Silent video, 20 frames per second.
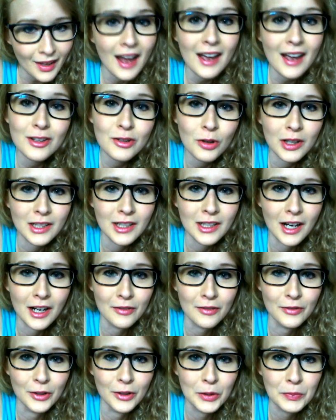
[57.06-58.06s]
I enjoy
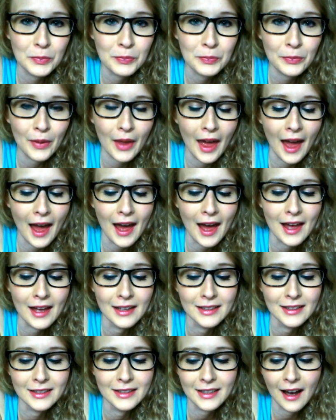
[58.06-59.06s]
junk food
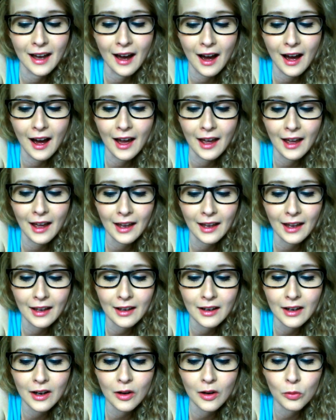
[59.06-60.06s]
and
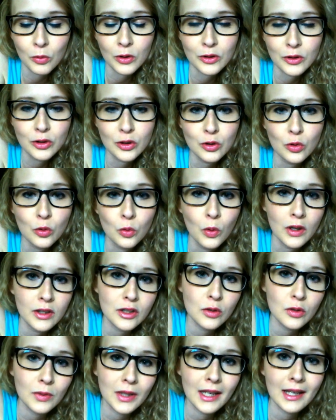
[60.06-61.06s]
I will do
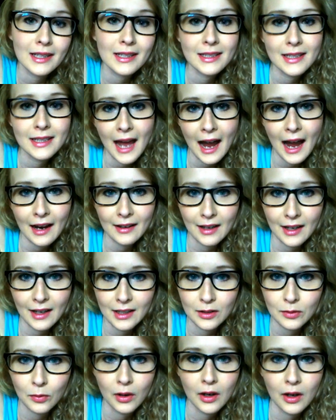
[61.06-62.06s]
once a week a snack
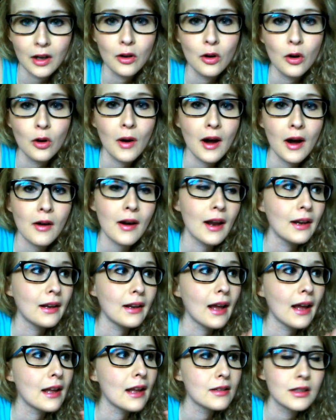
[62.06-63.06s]
night when I'll go out and
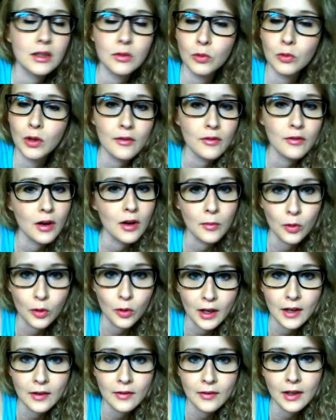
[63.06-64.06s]
get whatever I'm
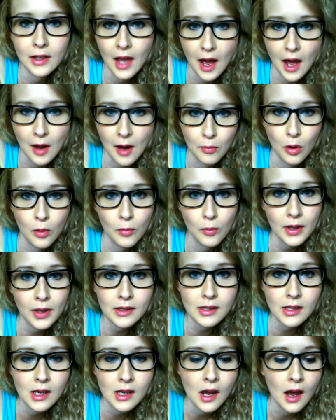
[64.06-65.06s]
craving in that
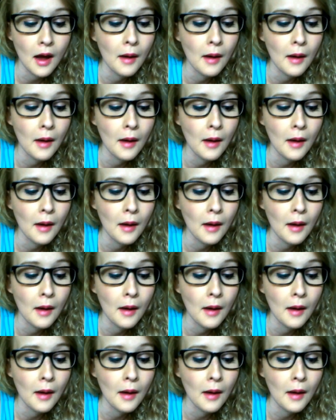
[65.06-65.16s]
moment.